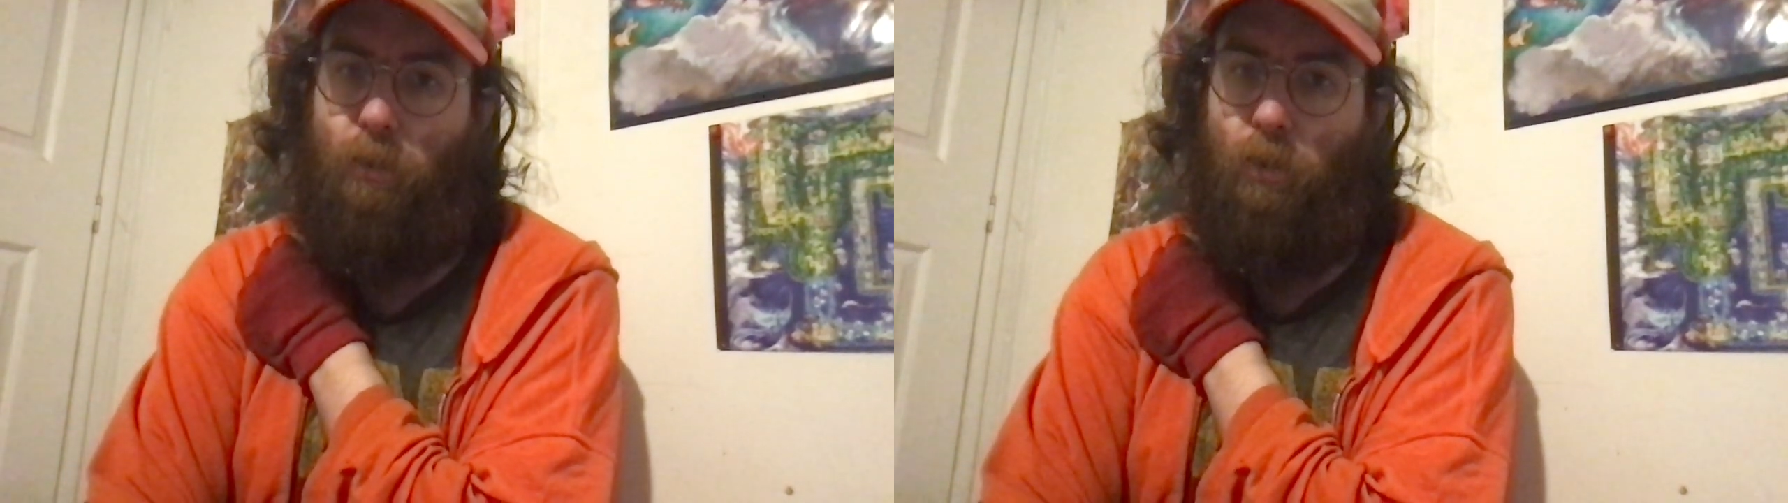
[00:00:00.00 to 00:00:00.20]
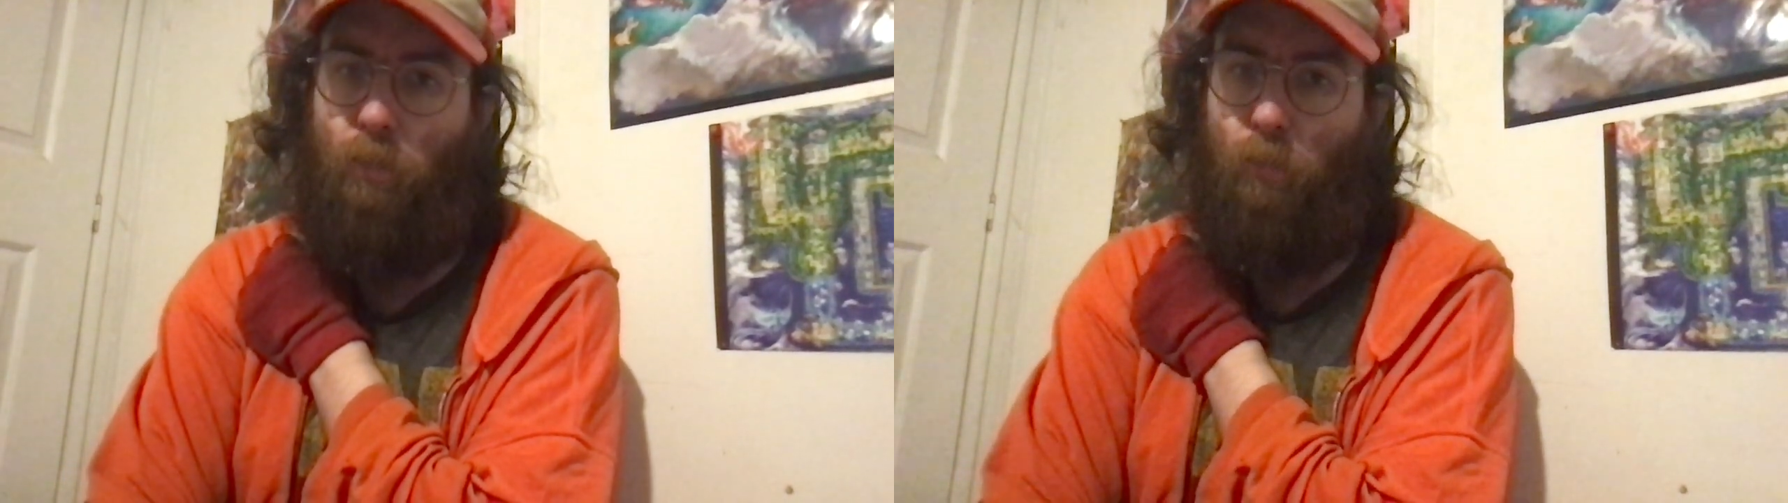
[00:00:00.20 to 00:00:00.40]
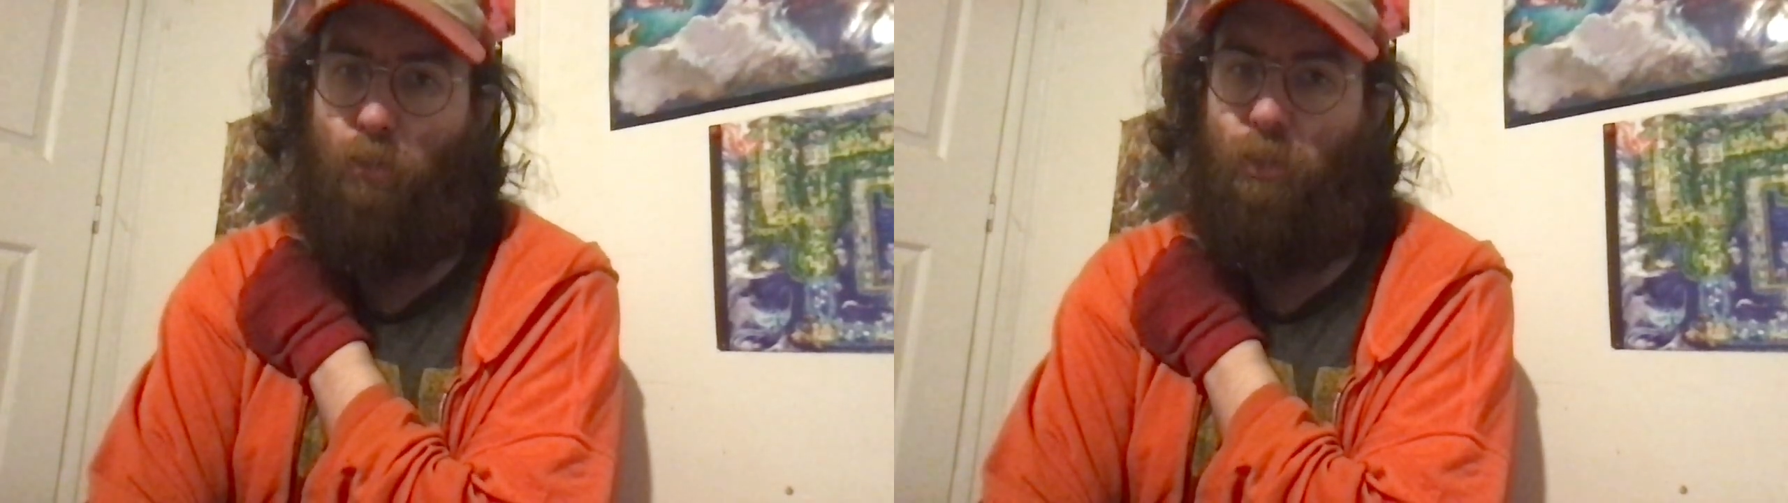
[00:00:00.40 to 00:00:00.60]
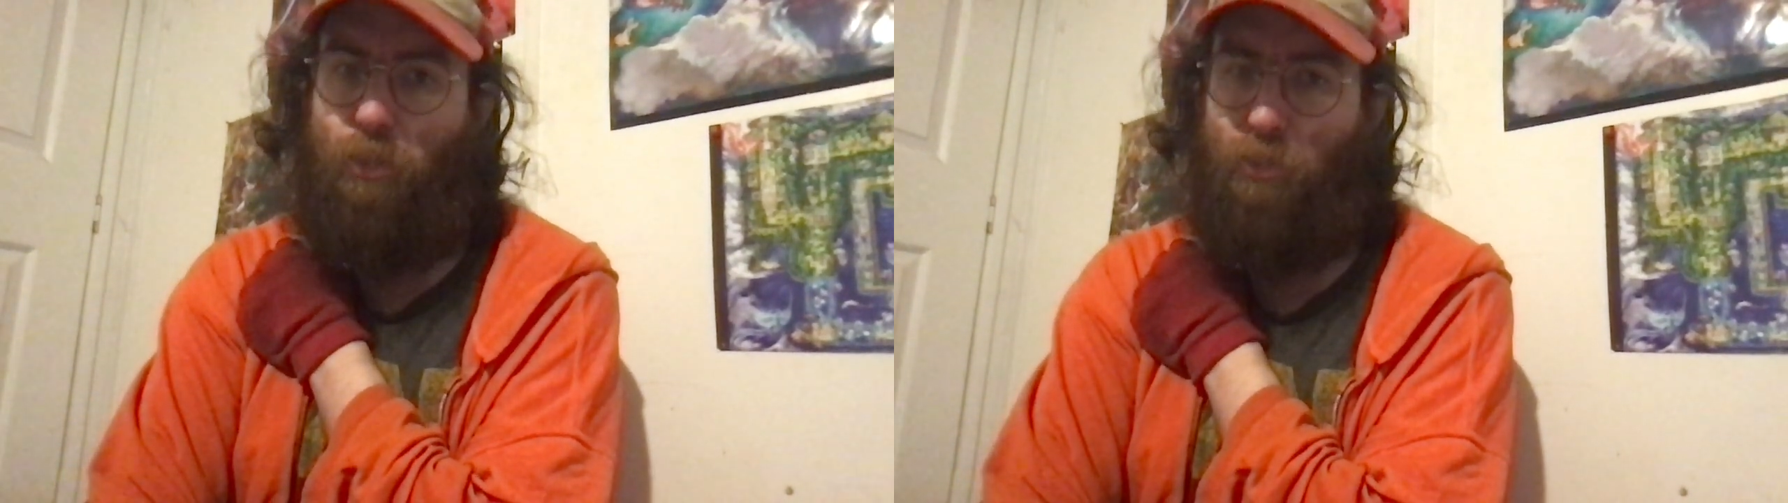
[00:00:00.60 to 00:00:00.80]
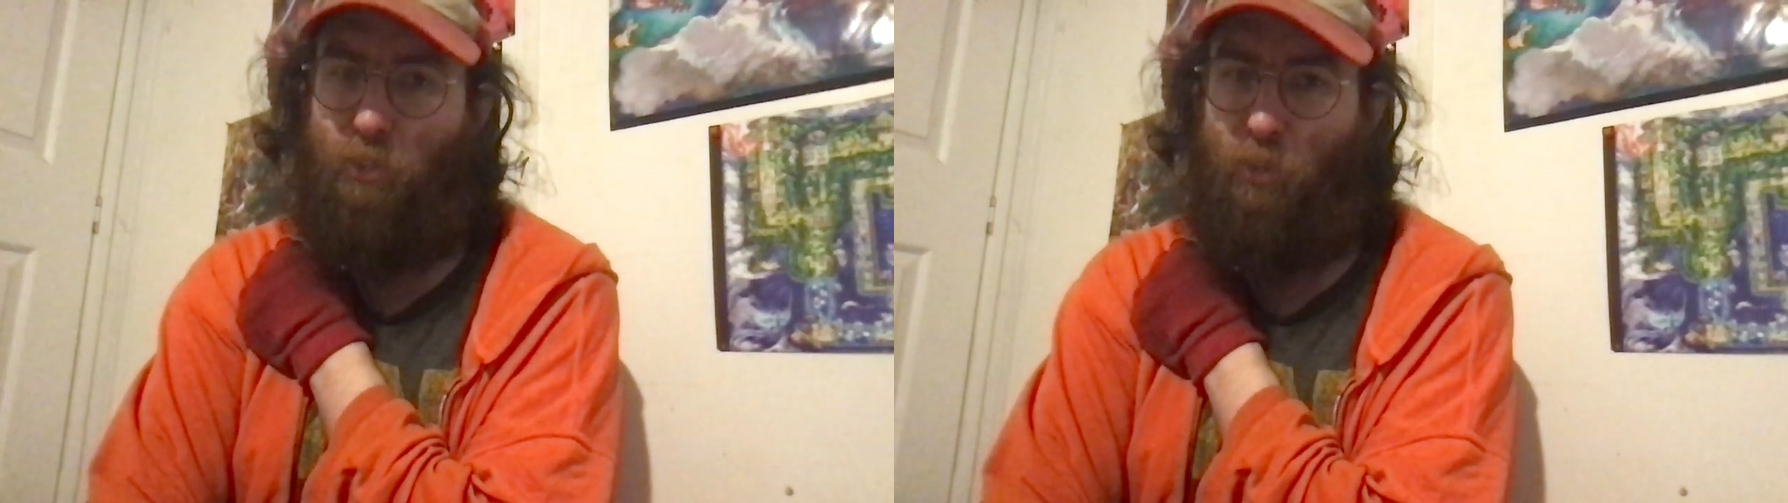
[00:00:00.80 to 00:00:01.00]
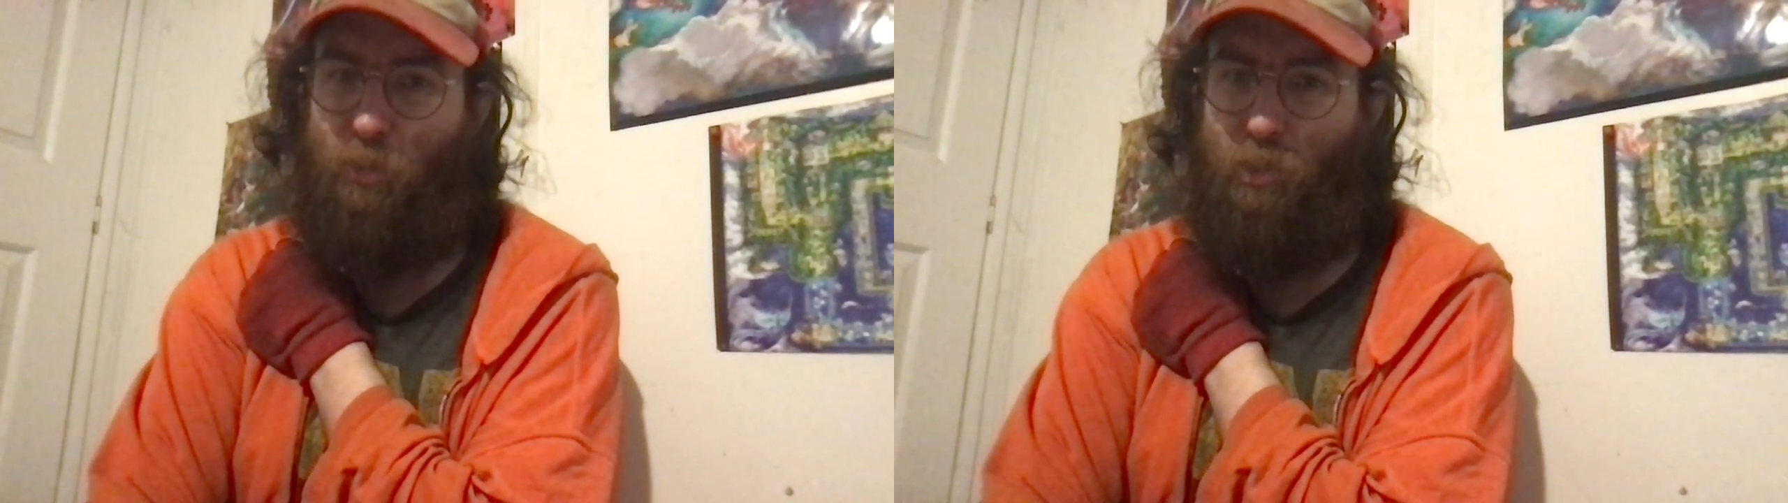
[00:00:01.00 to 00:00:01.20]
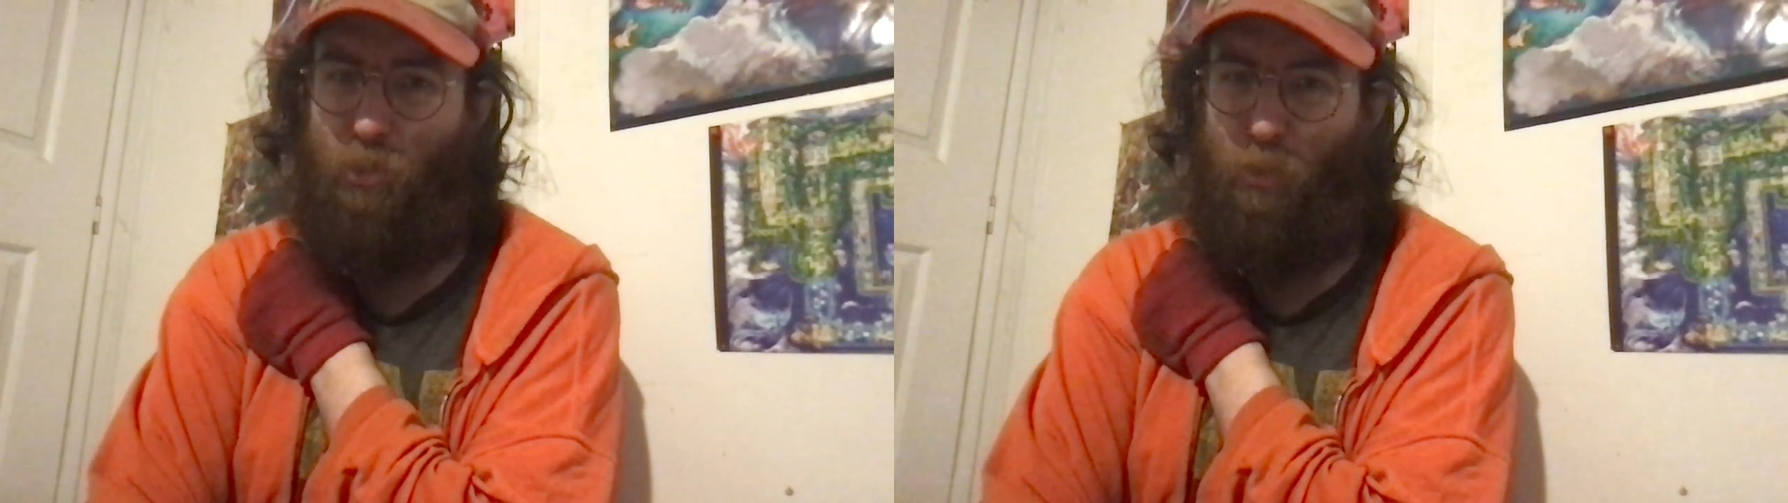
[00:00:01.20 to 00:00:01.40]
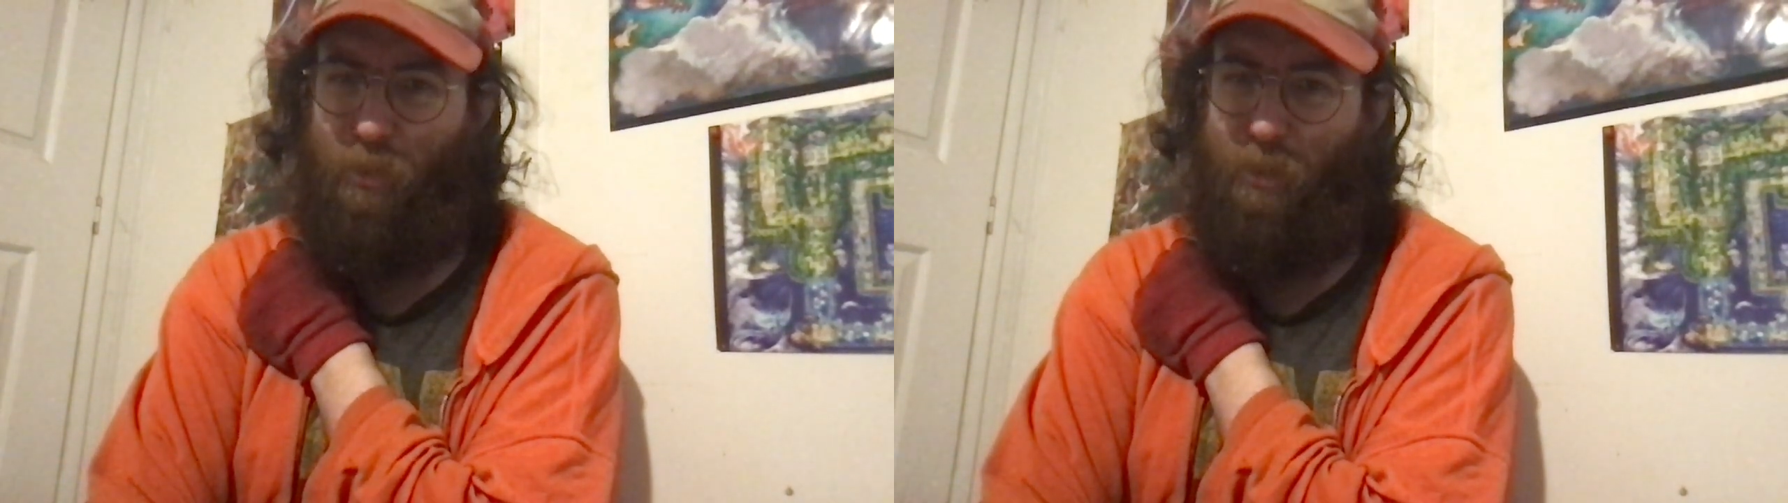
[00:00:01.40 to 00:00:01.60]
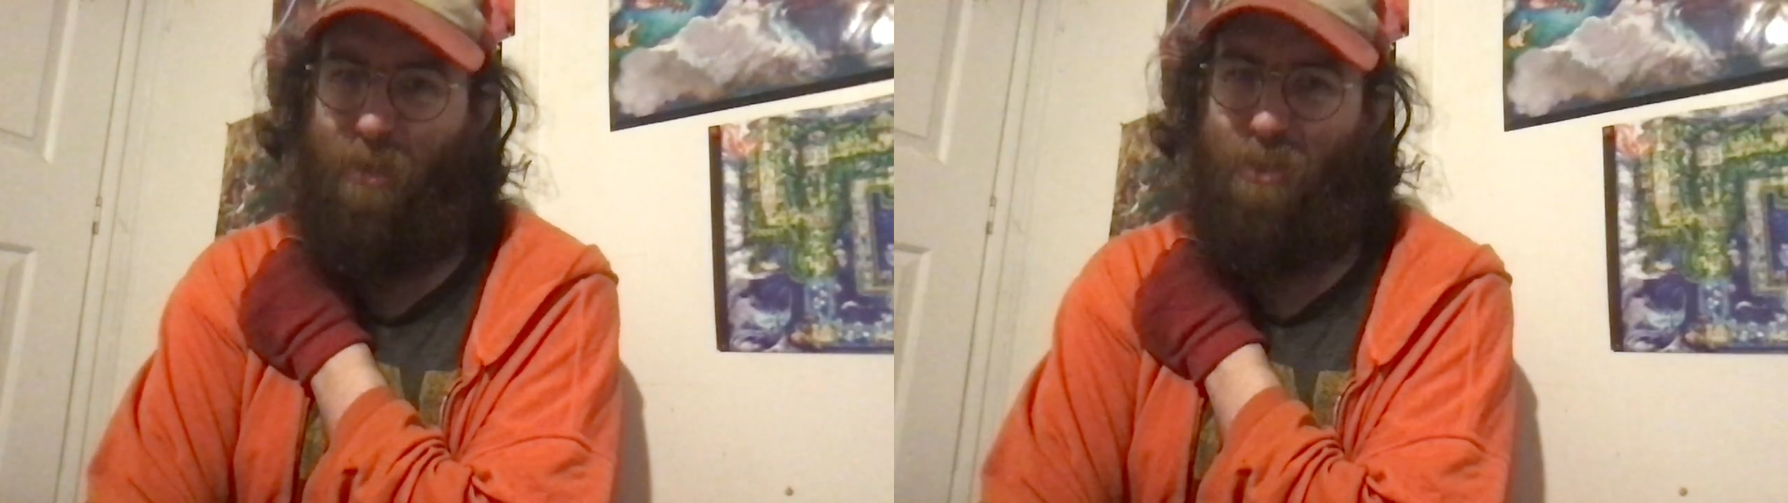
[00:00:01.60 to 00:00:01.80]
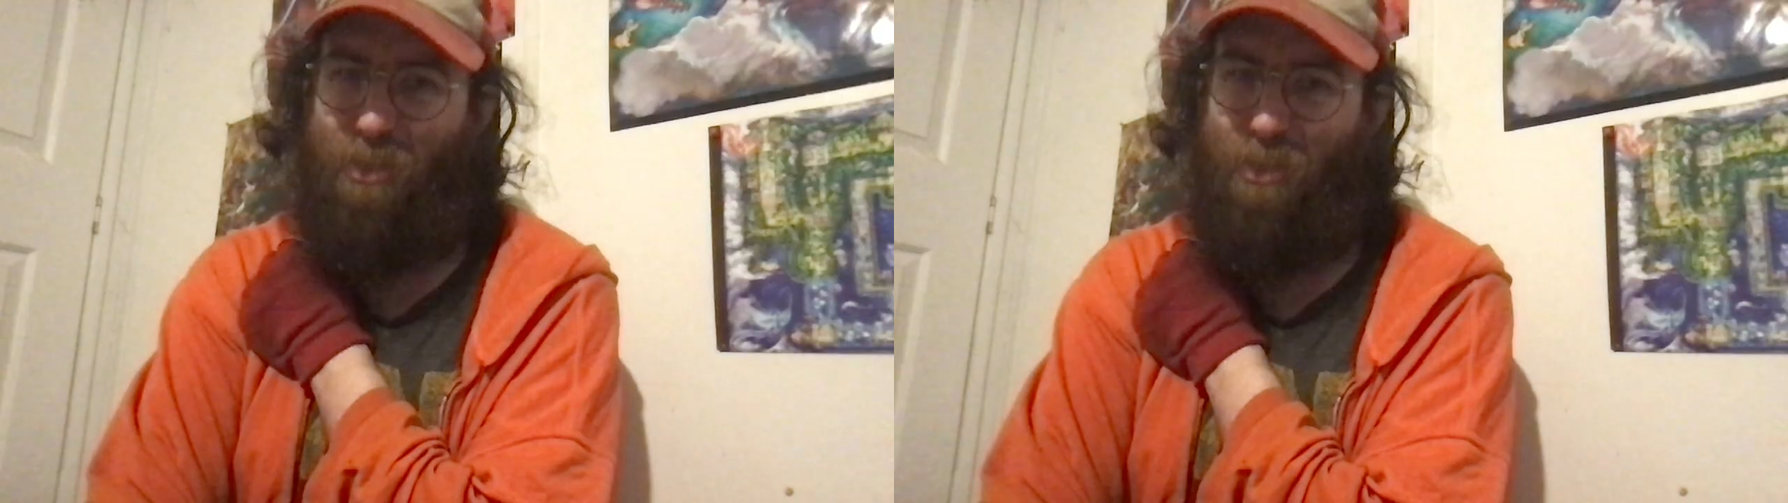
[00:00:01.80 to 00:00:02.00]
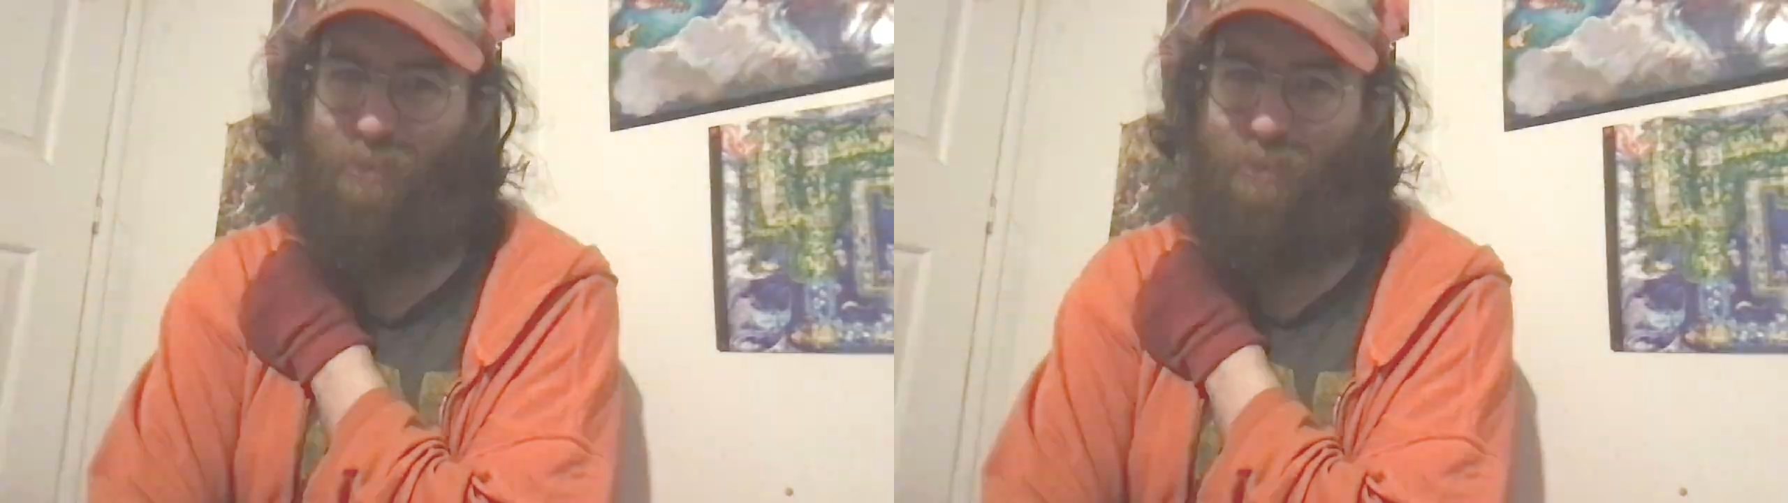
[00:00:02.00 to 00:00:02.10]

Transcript: Hope all the teenagers that saw this enjoyed that.